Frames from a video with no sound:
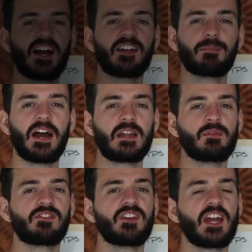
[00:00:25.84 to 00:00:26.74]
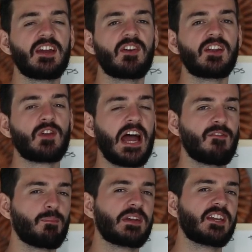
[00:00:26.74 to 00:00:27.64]
guys, my name is Dave, and if you
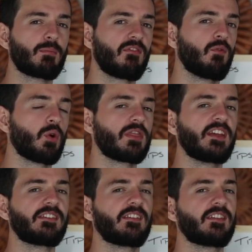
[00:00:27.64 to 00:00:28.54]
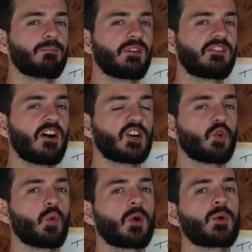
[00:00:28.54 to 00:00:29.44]
haven't been here before, this is
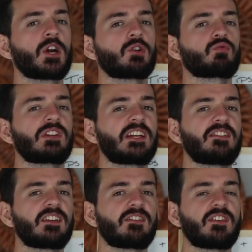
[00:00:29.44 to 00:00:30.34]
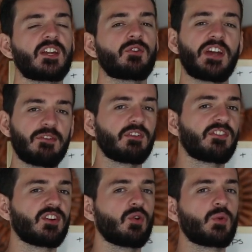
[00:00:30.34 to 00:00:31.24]
Simplysoccer, where we are releasing videos every
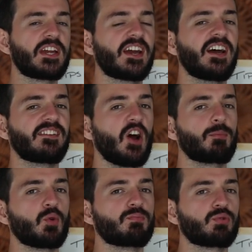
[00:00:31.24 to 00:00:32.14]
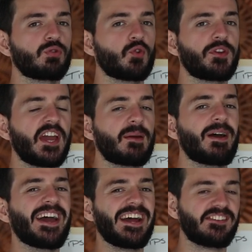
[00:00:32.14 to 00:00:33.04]
single week to help you improve your game
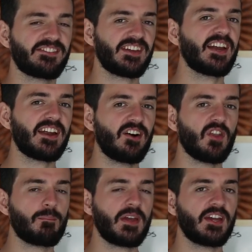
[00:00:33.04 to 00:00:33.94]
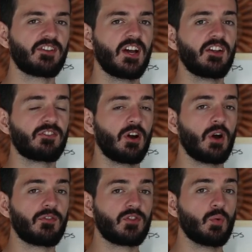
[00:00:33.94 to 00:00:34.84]
and stand out on the pitch.
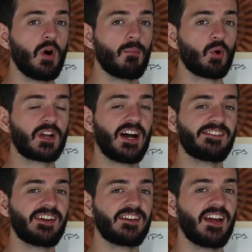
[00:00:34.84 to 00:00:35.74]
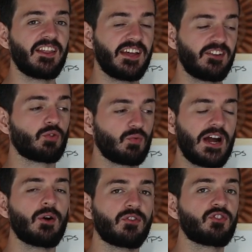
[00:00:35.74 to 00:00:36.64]
So if you want more content that is
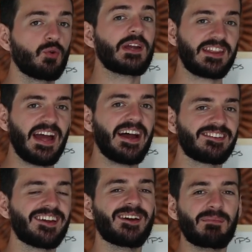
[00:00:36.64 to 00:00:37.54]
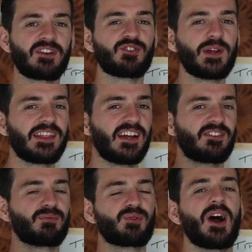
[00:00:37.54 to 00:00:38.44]
around doing that, make sure you hit
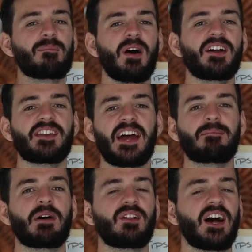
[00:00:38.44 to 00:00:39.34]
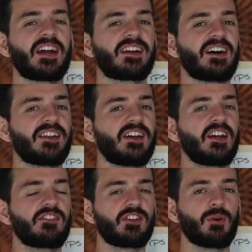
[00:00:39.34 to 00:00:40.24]
that subscribe button and bell icon
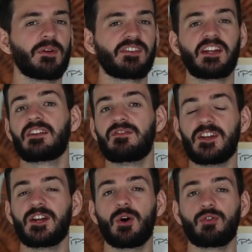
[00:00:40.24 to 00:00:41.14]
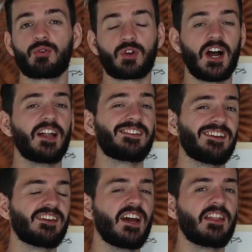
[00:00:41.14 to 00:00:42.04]
so you don't miss any of the videos or
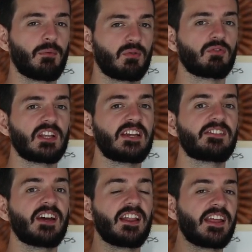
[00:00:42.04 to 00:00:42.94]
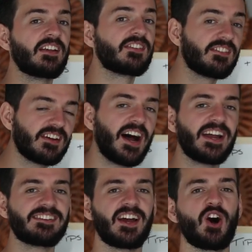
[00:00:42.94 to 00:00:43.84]
content that we release that is
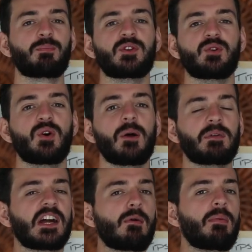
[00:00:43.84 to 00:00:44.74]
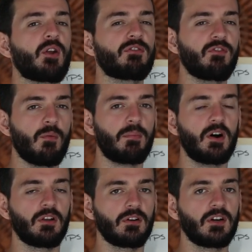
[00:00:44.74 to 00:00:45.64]
designed to help you become a better
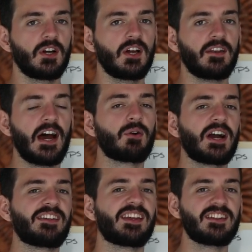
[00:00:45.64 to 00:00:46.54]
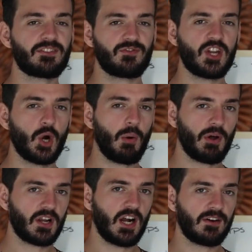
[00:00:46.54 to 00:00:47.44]
footballer. Now guys, in this video, I
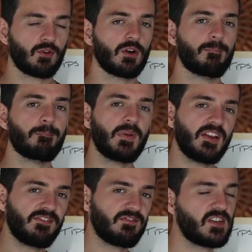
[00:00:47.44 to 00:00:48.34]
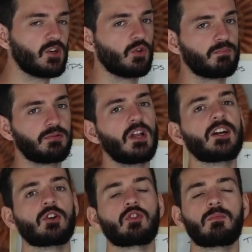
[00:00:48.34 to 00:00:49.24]
want to cover midfield
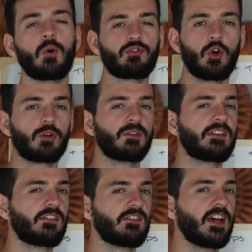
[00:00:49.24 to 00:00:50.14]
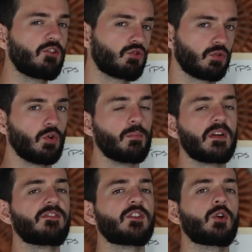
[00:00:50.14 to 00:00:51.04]
players, most notably central
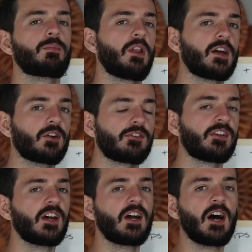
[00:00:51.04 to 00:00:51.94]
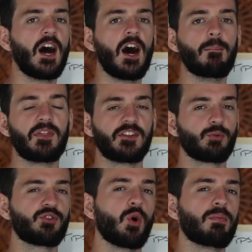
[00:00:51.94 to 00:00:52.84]
midfield players. But this
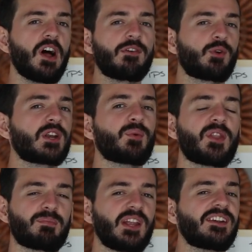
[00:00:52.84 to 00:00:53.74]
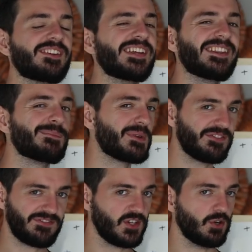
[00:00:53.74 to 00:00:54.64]
will still apply for anyone that plays in the
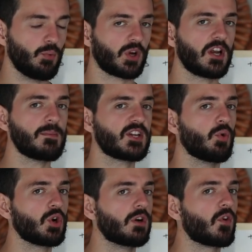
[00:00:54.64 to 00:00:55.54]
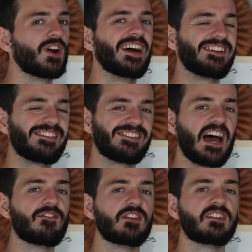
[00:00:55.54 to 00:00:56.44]
midfield. We're going to be going over
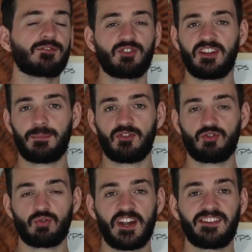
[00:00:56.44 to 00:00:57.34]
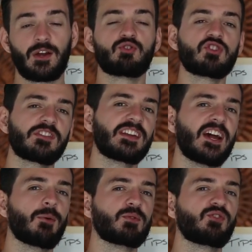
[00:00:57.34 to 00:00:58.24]
7 different tips and tricks that are just going to
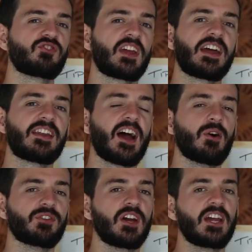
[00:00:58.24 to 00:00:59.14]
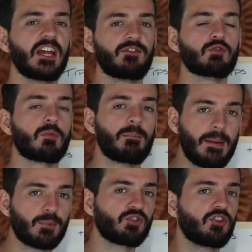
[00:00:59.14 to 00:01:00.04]
help you stand out if you
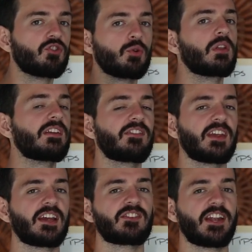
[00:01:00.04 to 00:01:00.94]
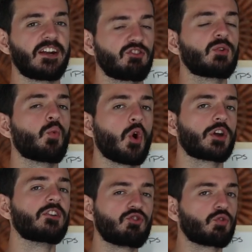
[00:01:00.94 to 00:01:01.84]
remember to do these things and actually
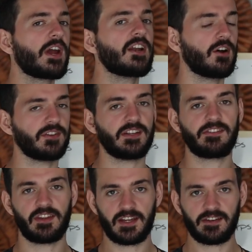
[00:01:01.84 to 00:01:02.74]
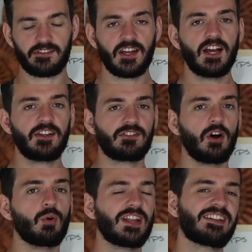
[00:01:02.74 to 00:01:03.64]
work and train on these things.
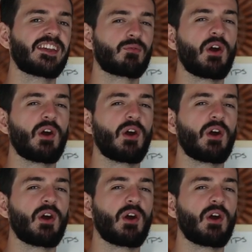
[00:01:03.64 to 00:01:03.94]
So let's get